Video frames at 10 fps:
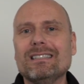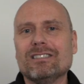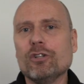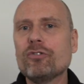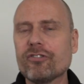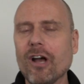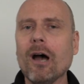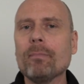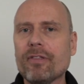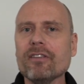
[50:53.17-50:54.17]
to
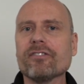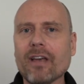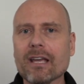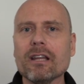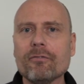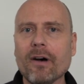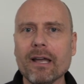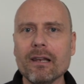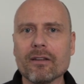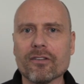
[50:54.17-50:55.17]
stop this cycle of
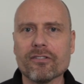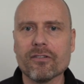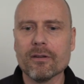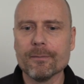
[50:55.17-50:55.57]
violence.